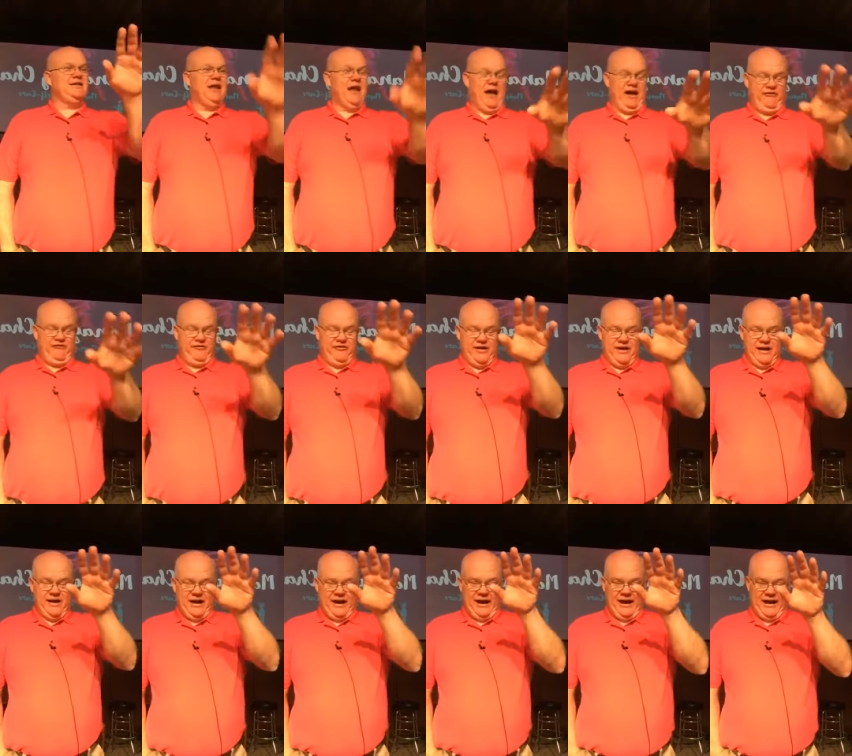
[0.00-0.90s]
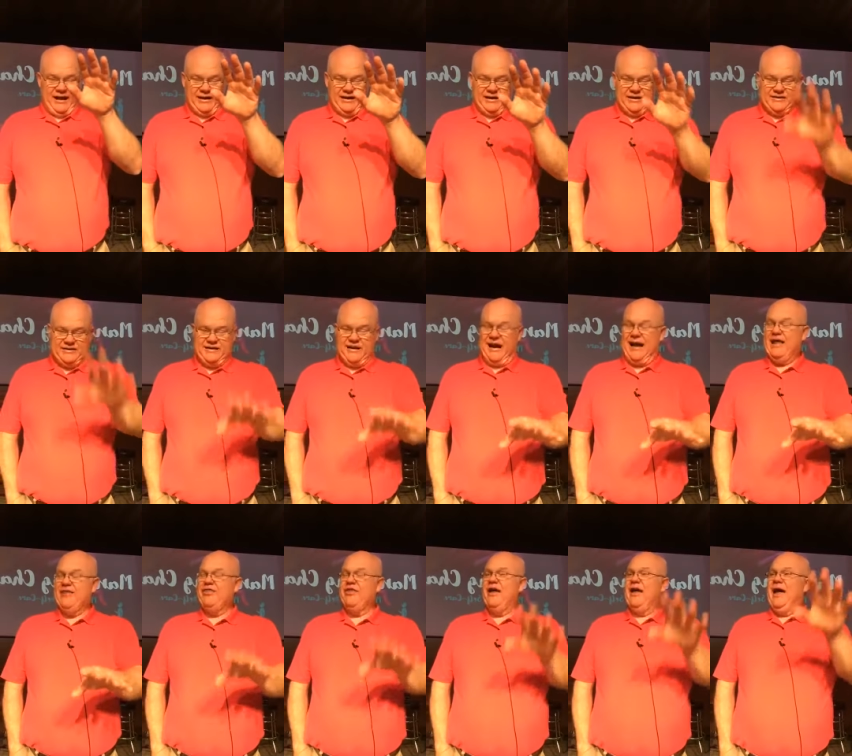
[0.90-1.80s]
life and
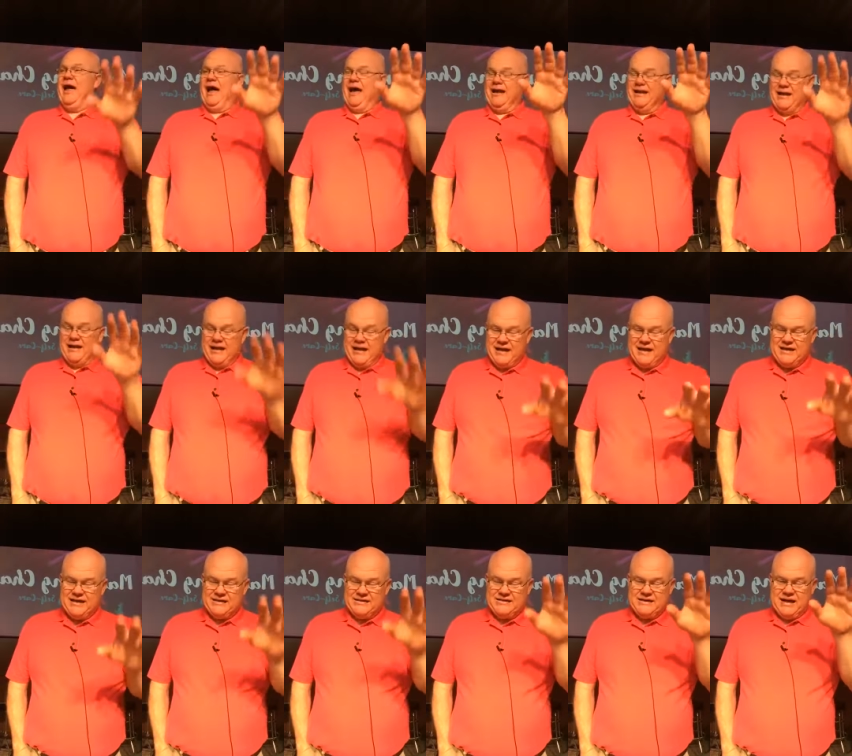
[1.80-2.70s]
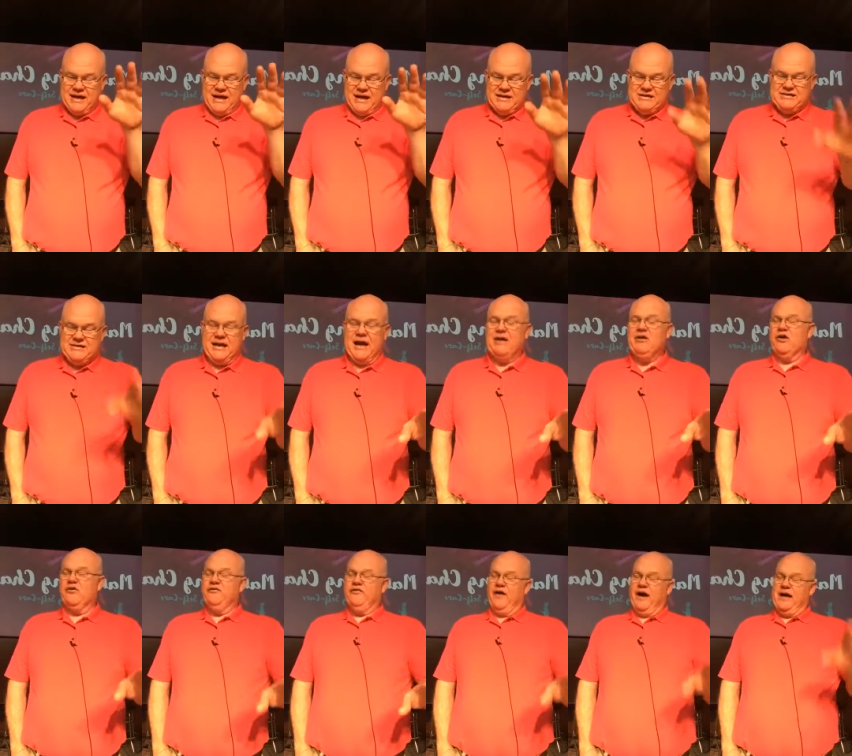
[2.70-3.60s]
death, and his
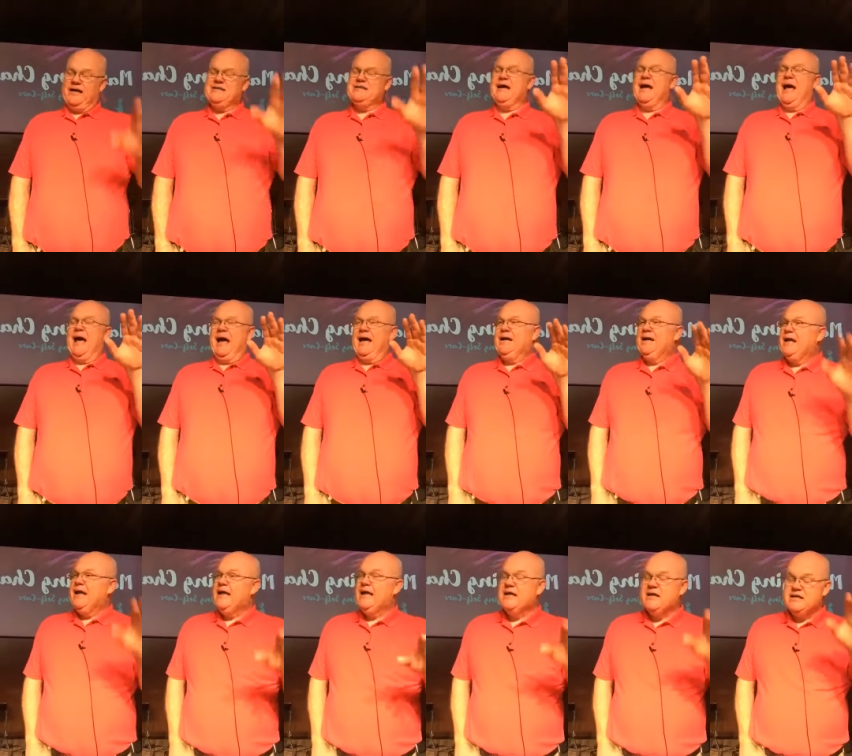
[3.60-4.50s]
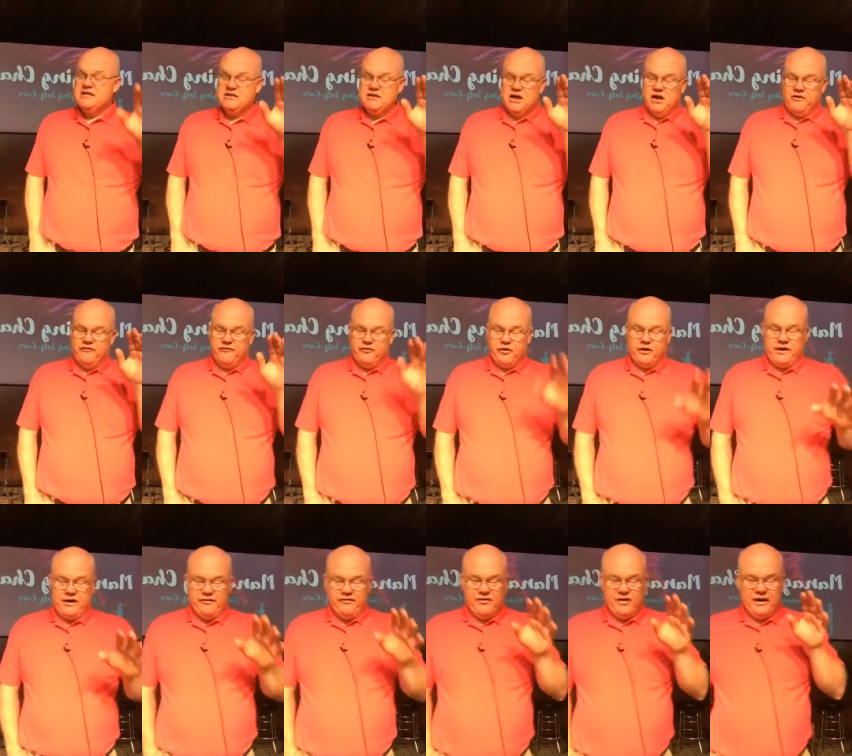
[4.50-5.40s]
sacrifice, and his
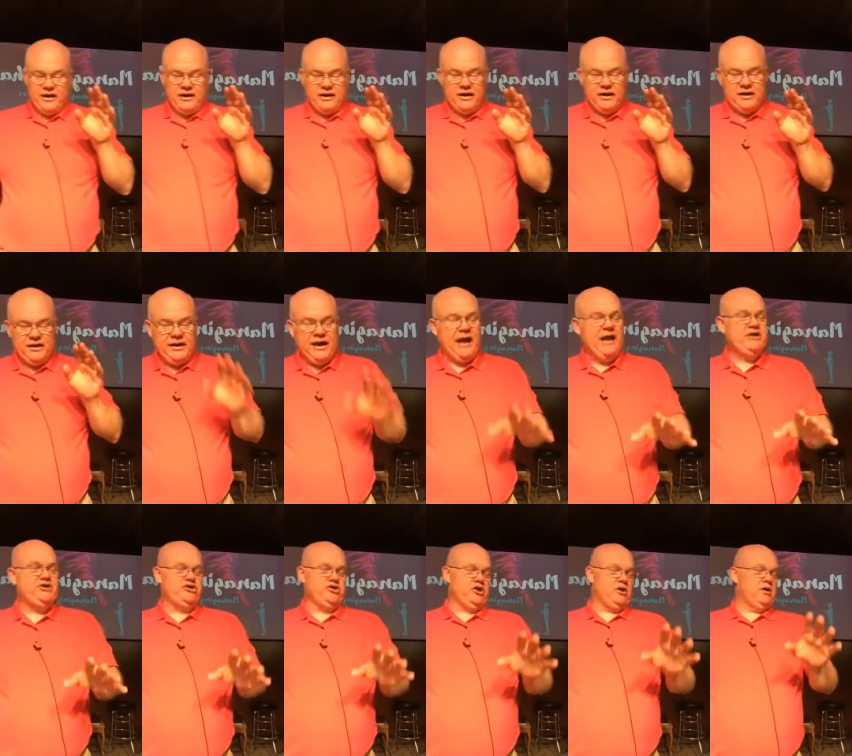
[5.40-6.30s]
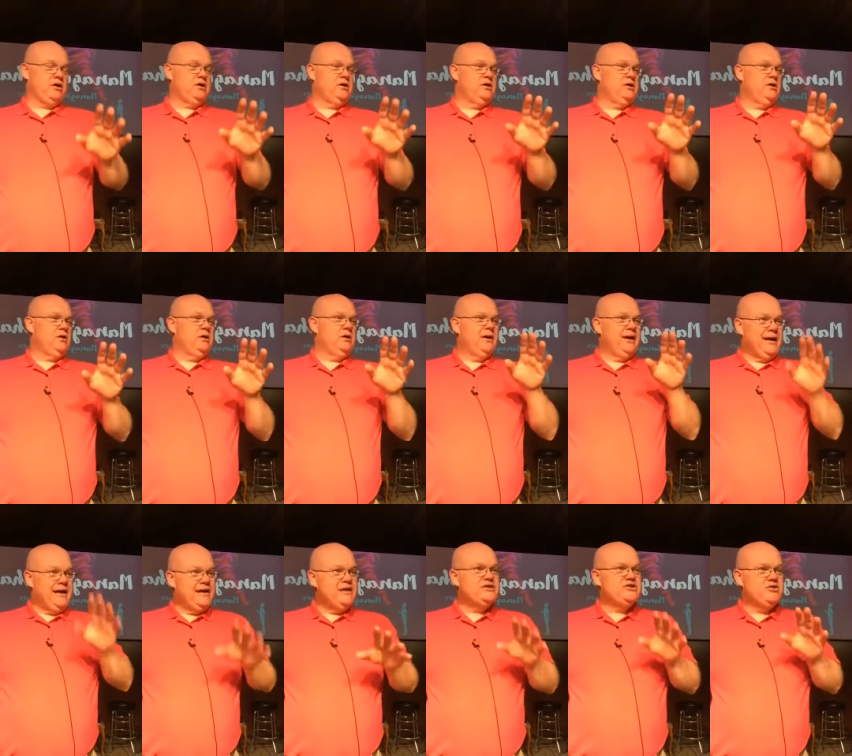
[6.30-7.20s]
forgiving nature,
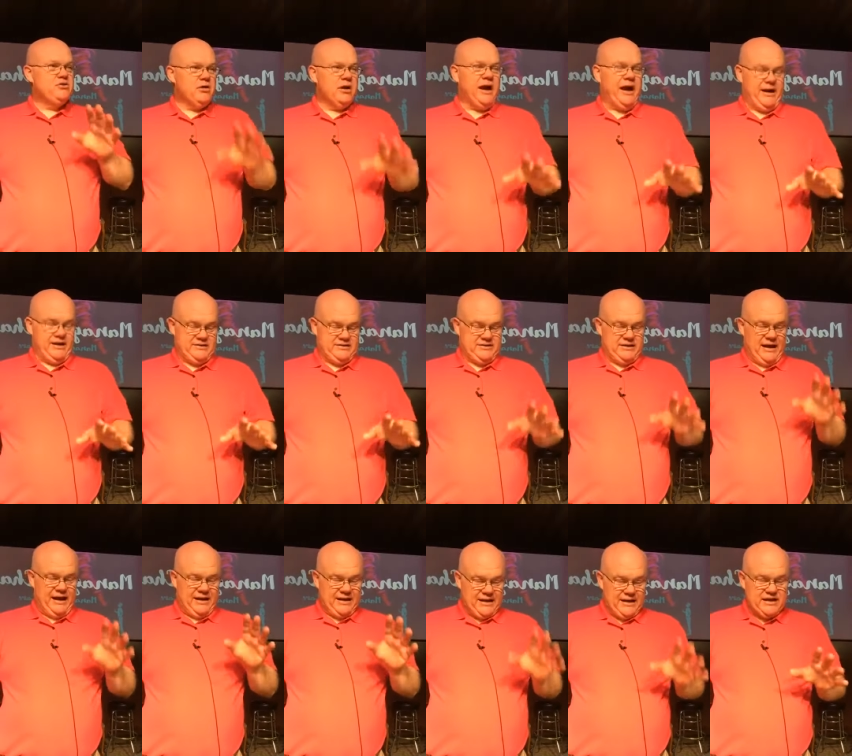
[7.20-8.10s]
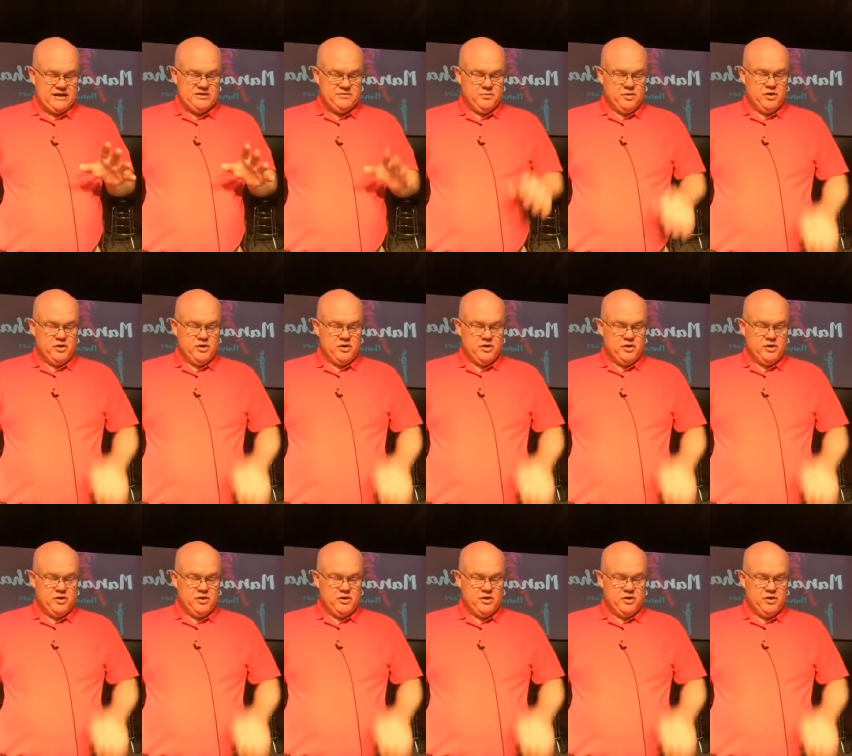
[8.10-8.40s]
his grace, and his